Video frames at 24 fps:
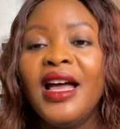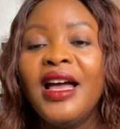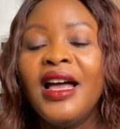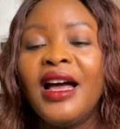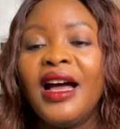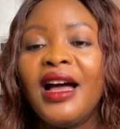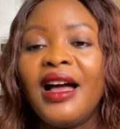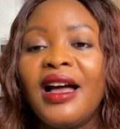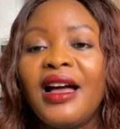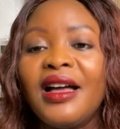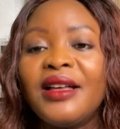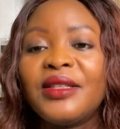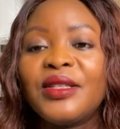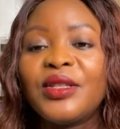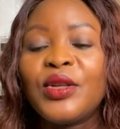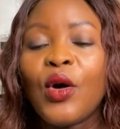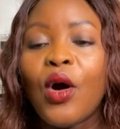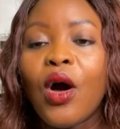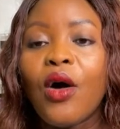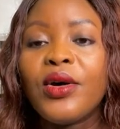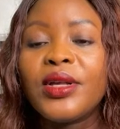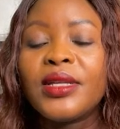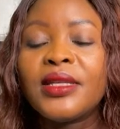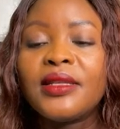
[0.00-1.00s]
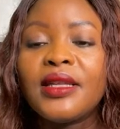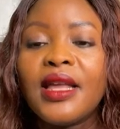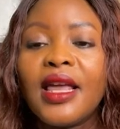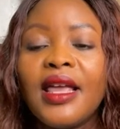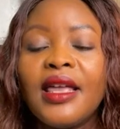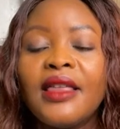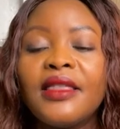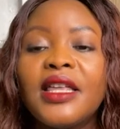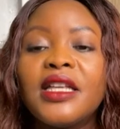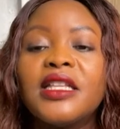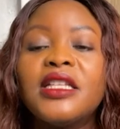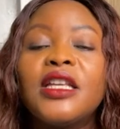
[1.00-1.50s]
So I was saying
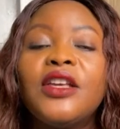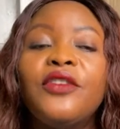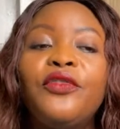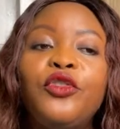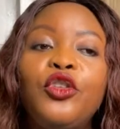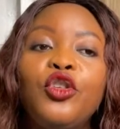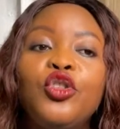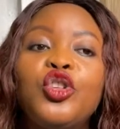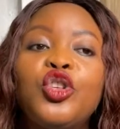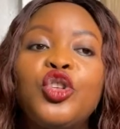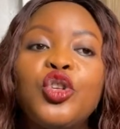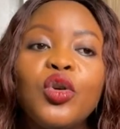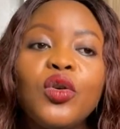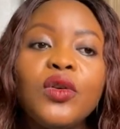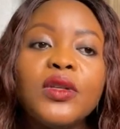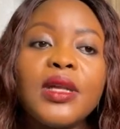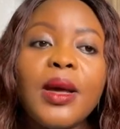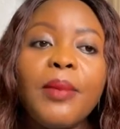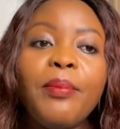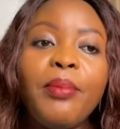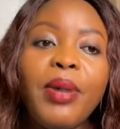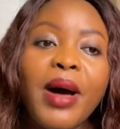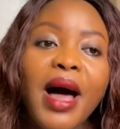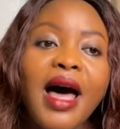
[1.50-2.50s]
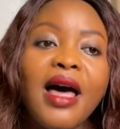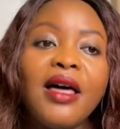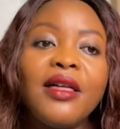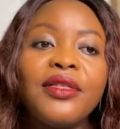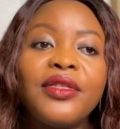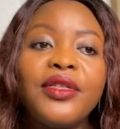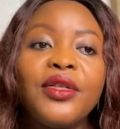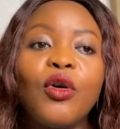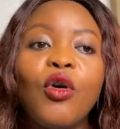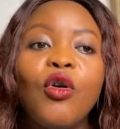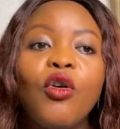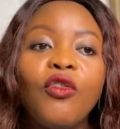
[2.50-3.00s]
that if you choose a path
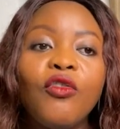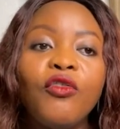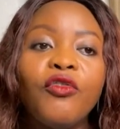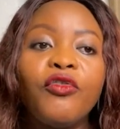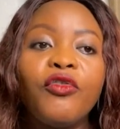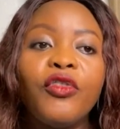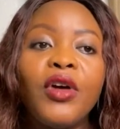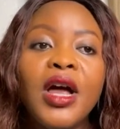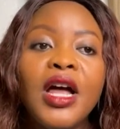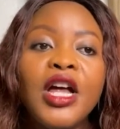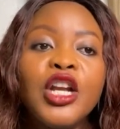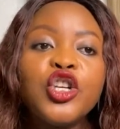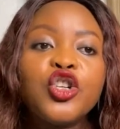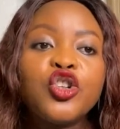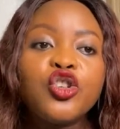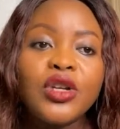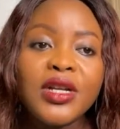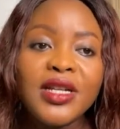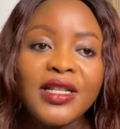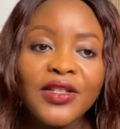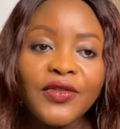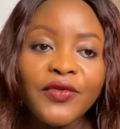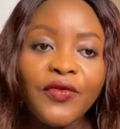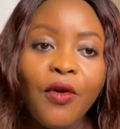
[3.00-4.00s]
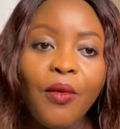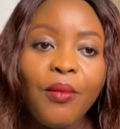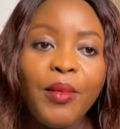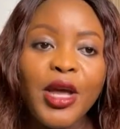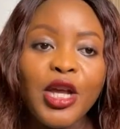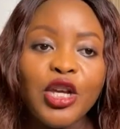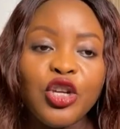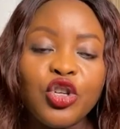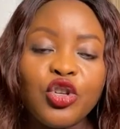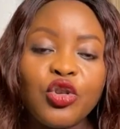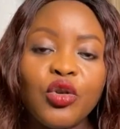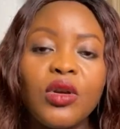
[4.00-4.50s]
of
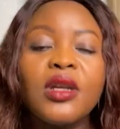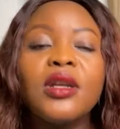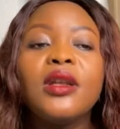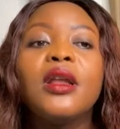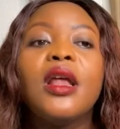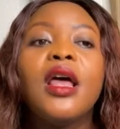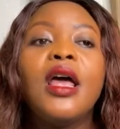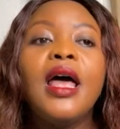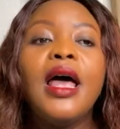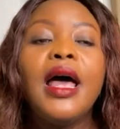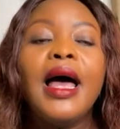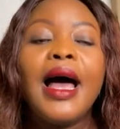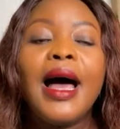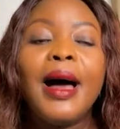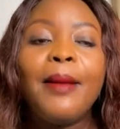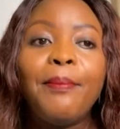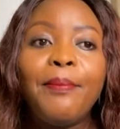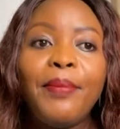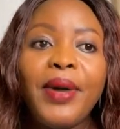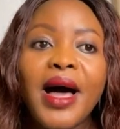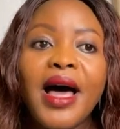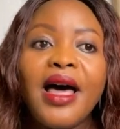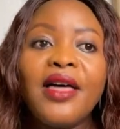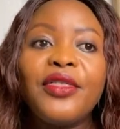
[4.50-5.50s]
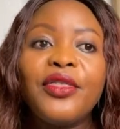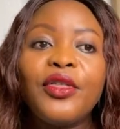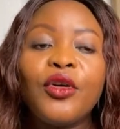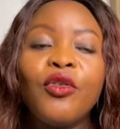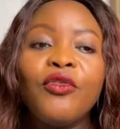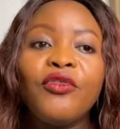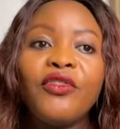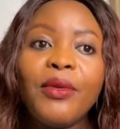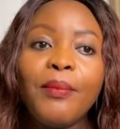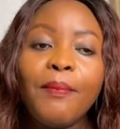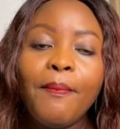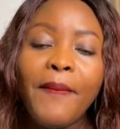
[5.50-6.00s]
transformation, a path of
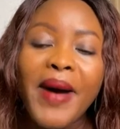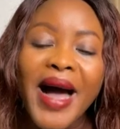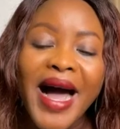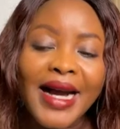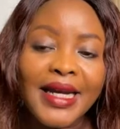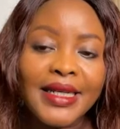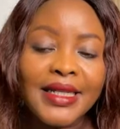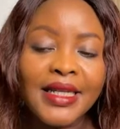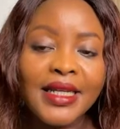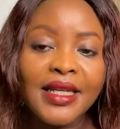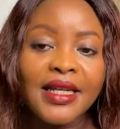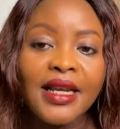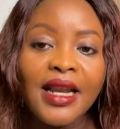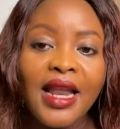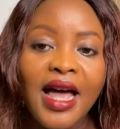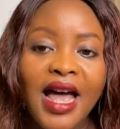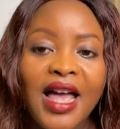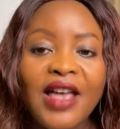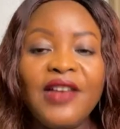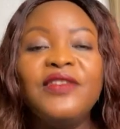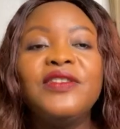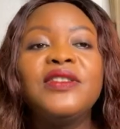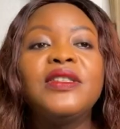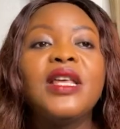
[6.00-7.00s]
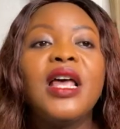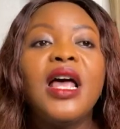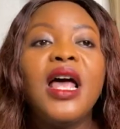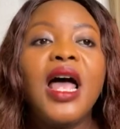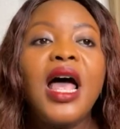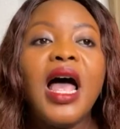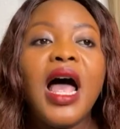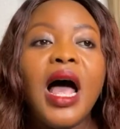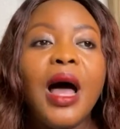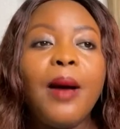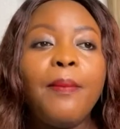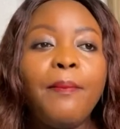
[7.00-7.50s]
impacting lives,
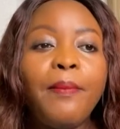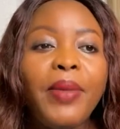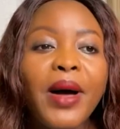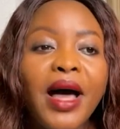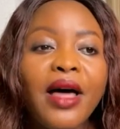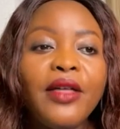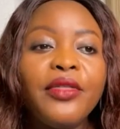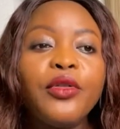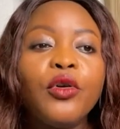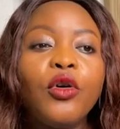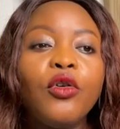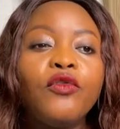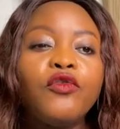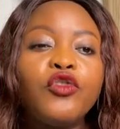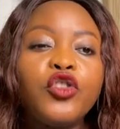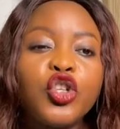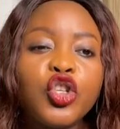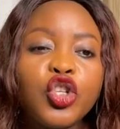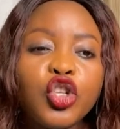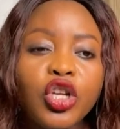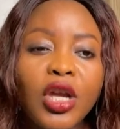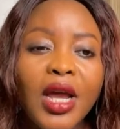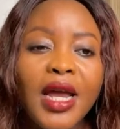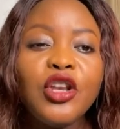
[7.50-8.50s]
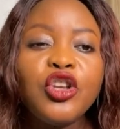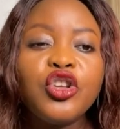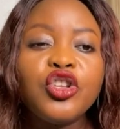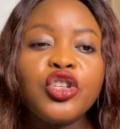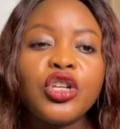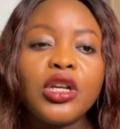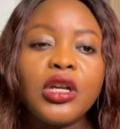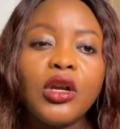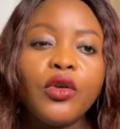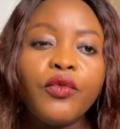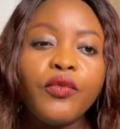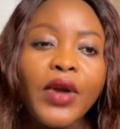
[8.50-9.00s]
a path of
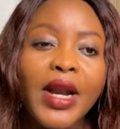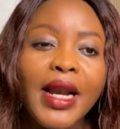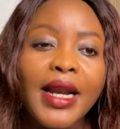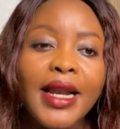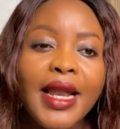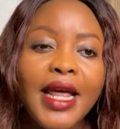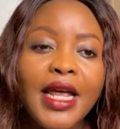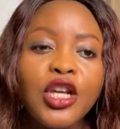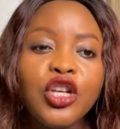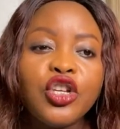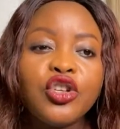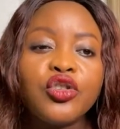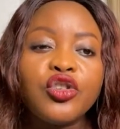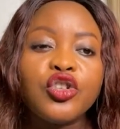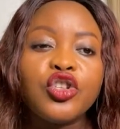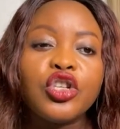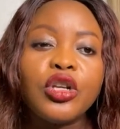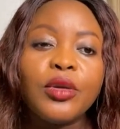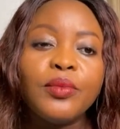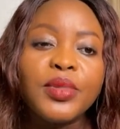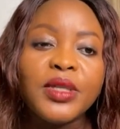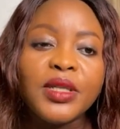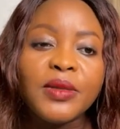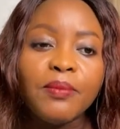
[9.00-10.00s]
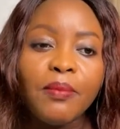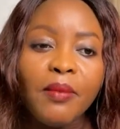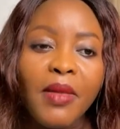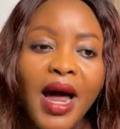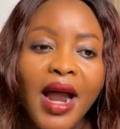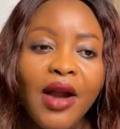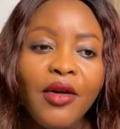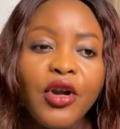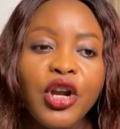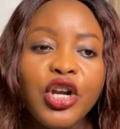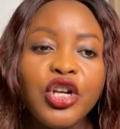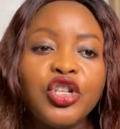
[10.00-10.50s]
changing relationships,
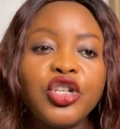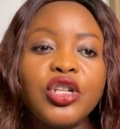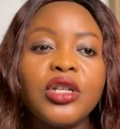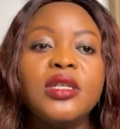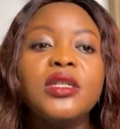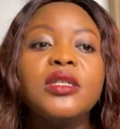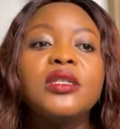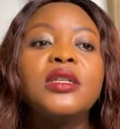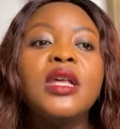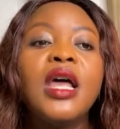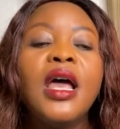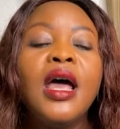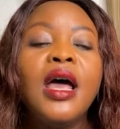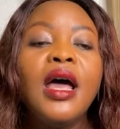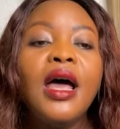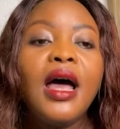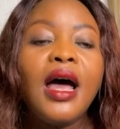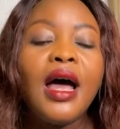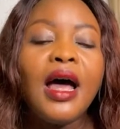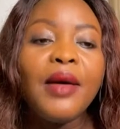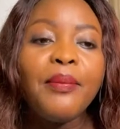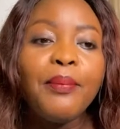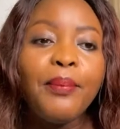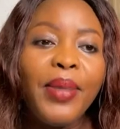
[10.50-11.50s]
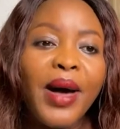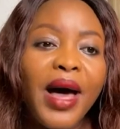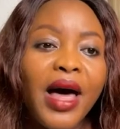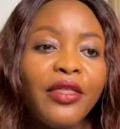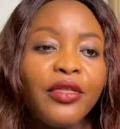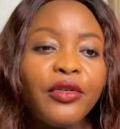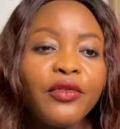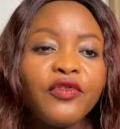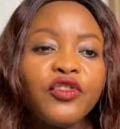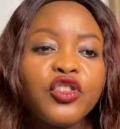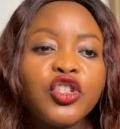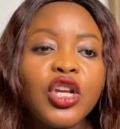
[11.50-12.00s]
marriages, a path
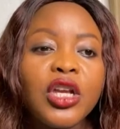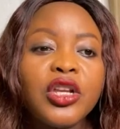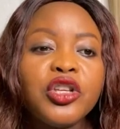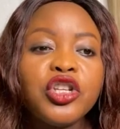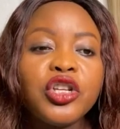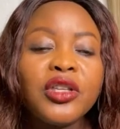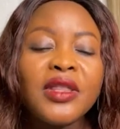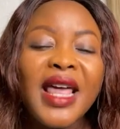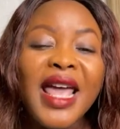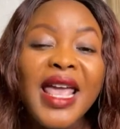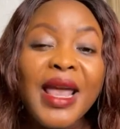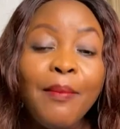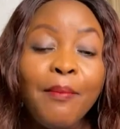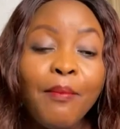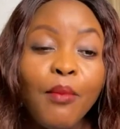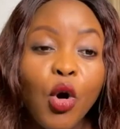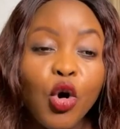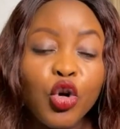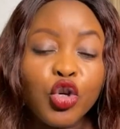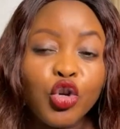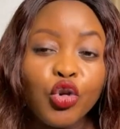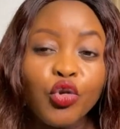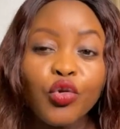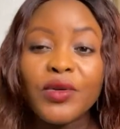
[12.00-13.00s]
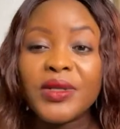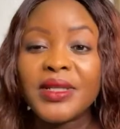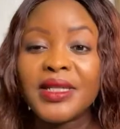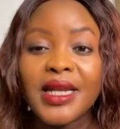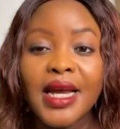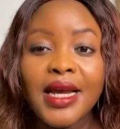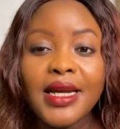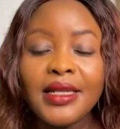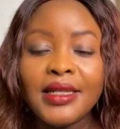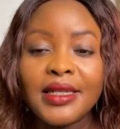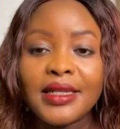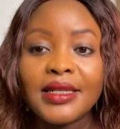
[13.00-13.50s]
of changing the emotional
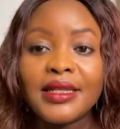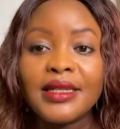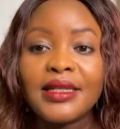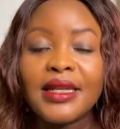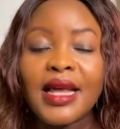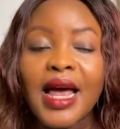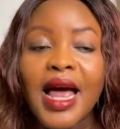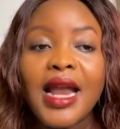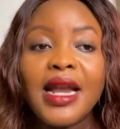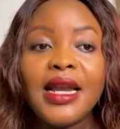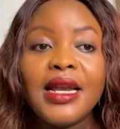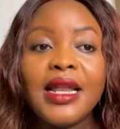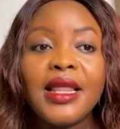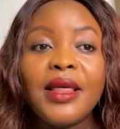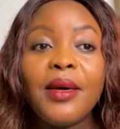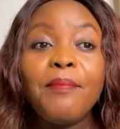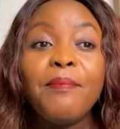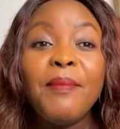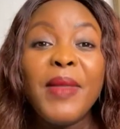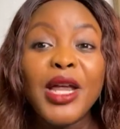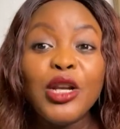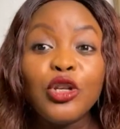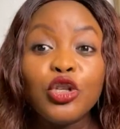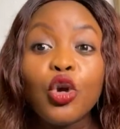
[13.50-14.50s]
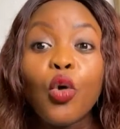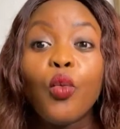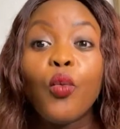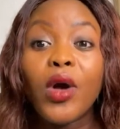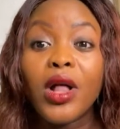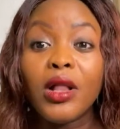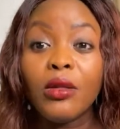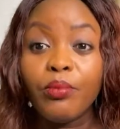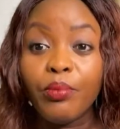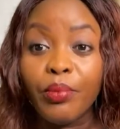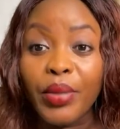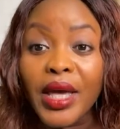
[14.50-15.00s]
status and the mental
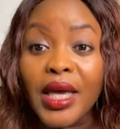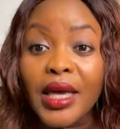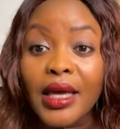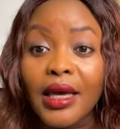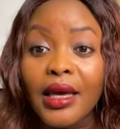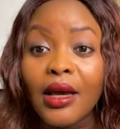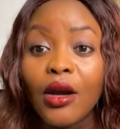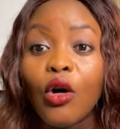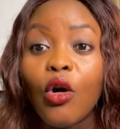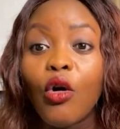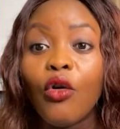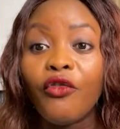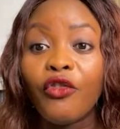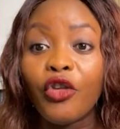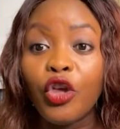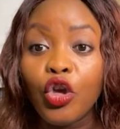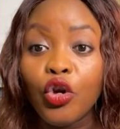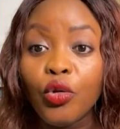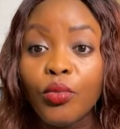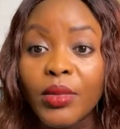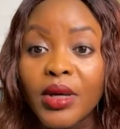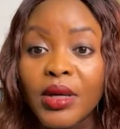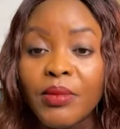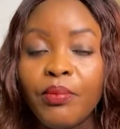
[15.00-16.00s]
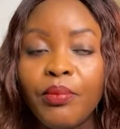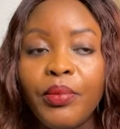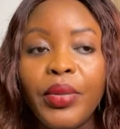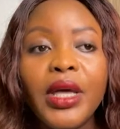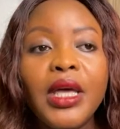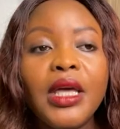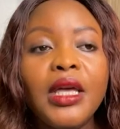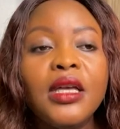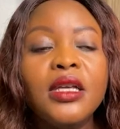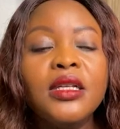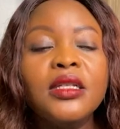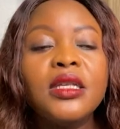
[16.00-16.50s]
well-being of human
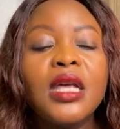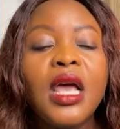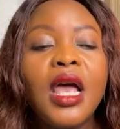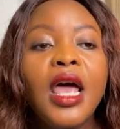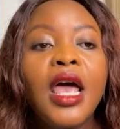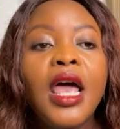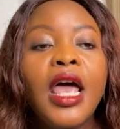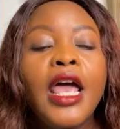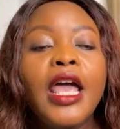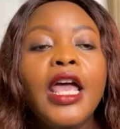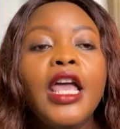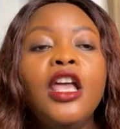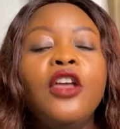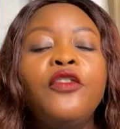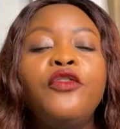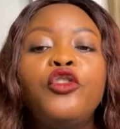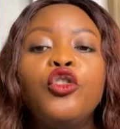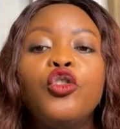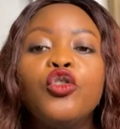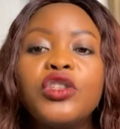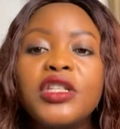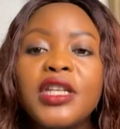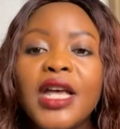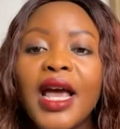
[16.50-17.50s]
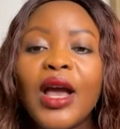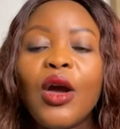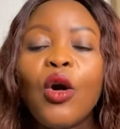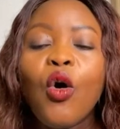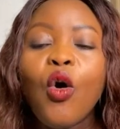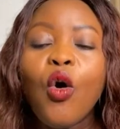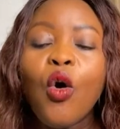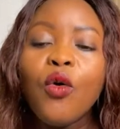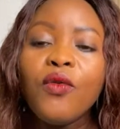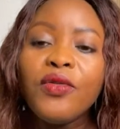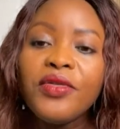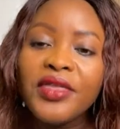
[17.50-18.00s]
beings, if you take
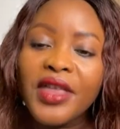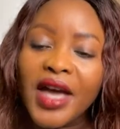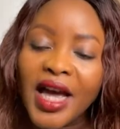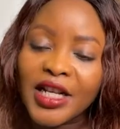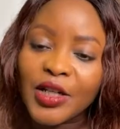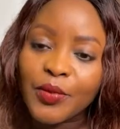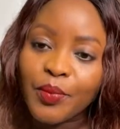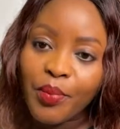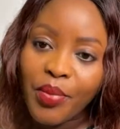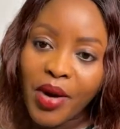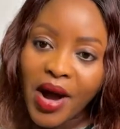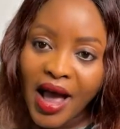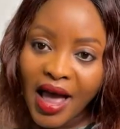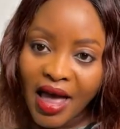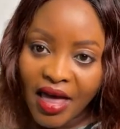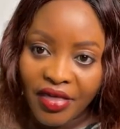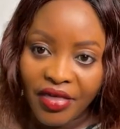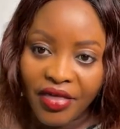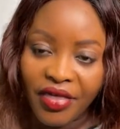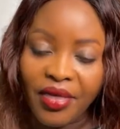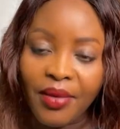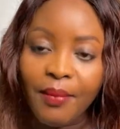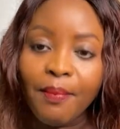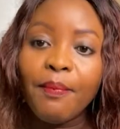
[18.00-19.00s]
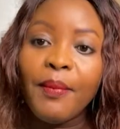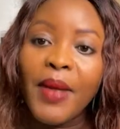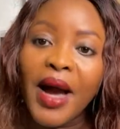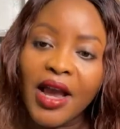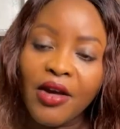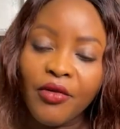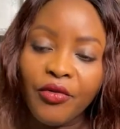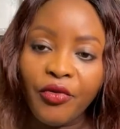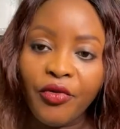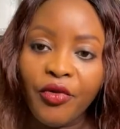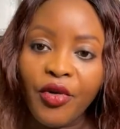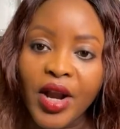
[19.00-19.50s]
on that path, my
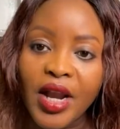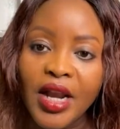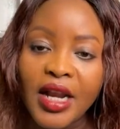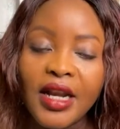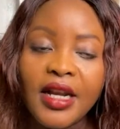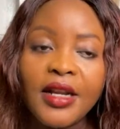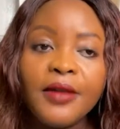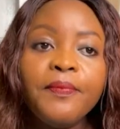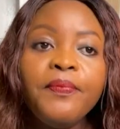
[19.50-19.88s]
friend,